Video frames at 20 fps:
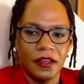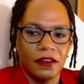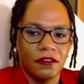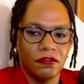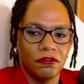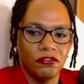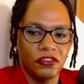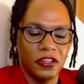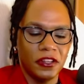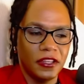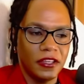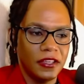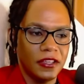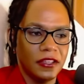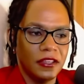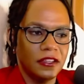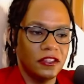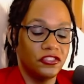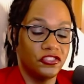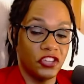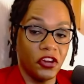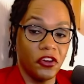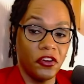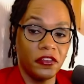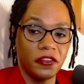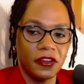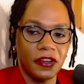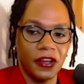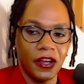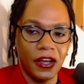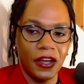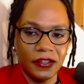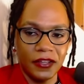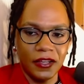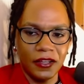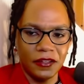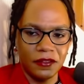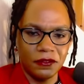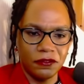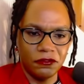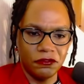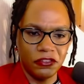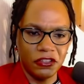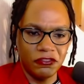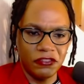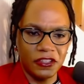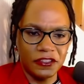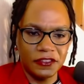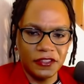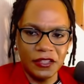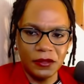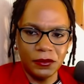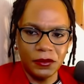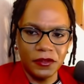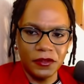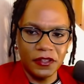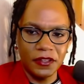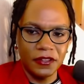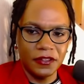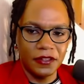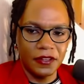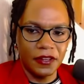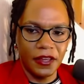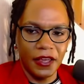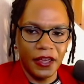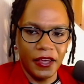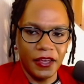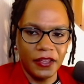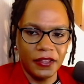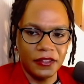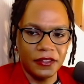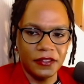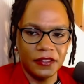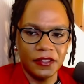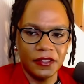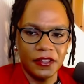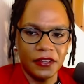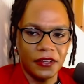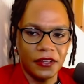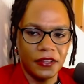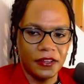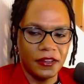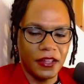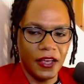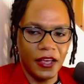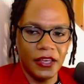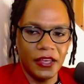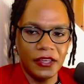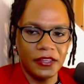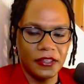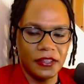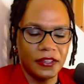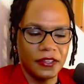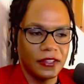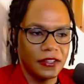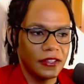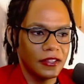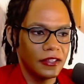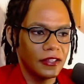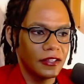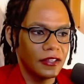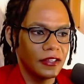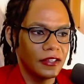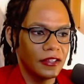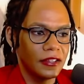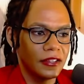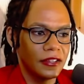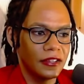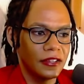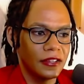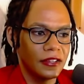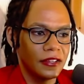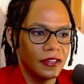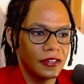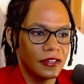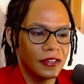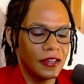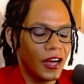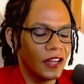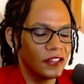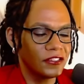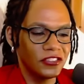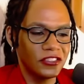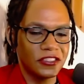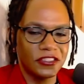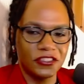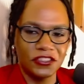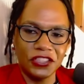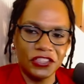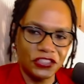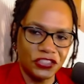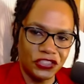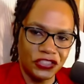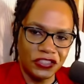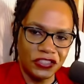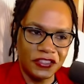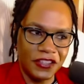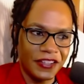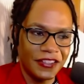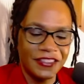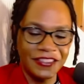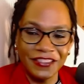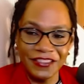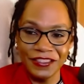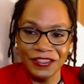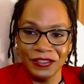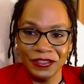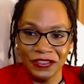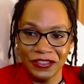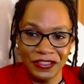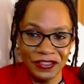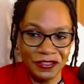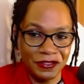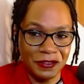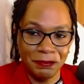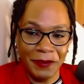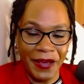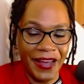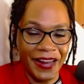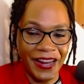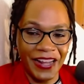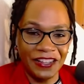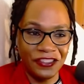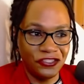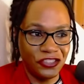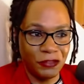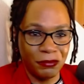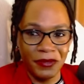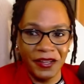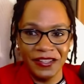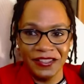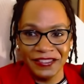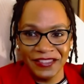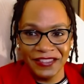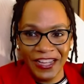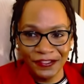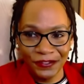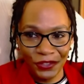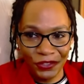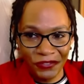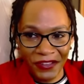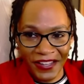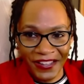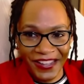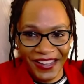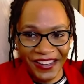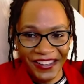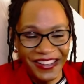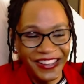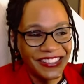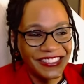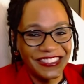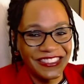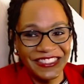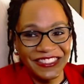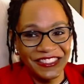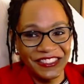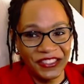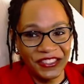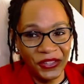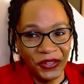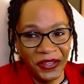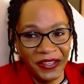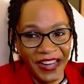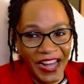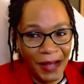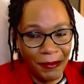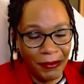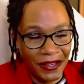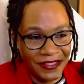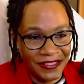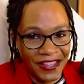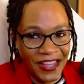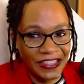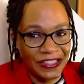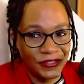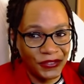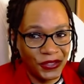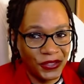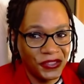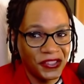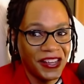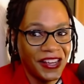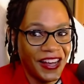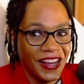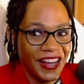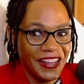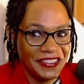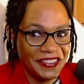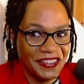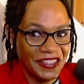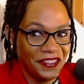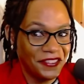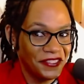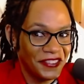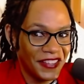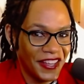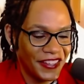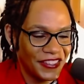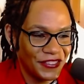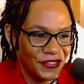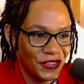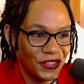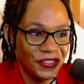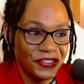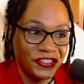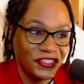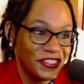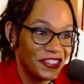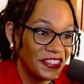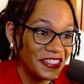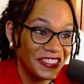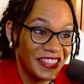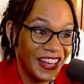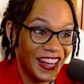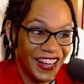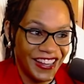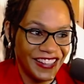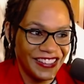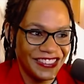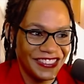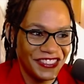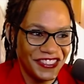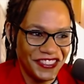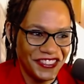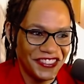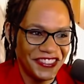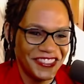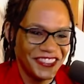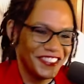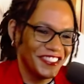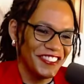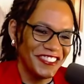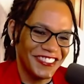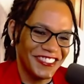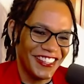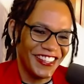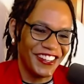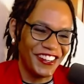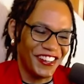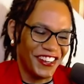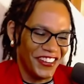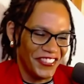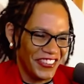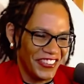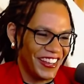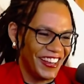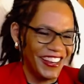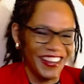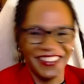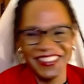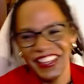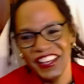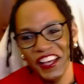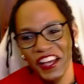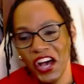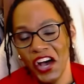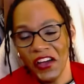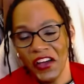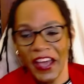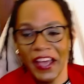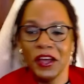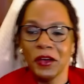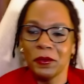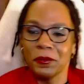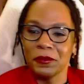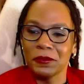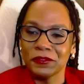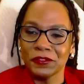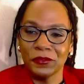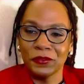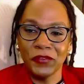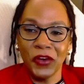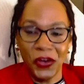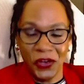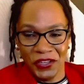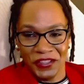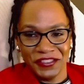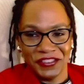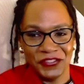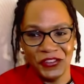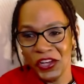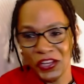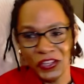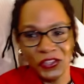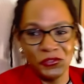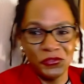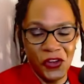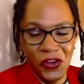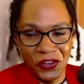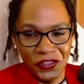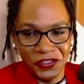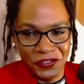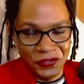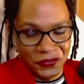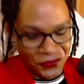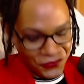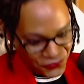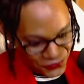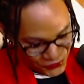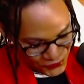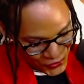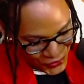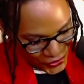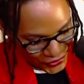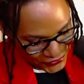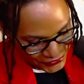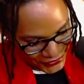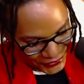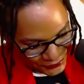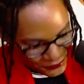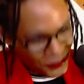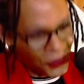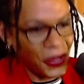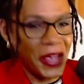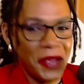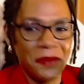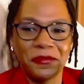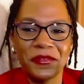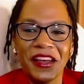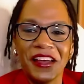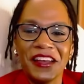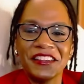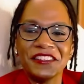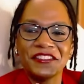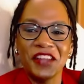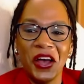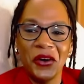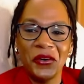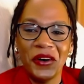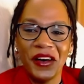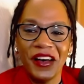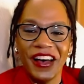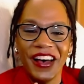really sharing the content, really resonating with it, and like, God, she's such a good sax. This is just badass chick playing the saxophone right now. She's so good. I play saxophone. I love saxophone. She's just hot too. So it's like, oh my God. Okay, so focusing. Okay, so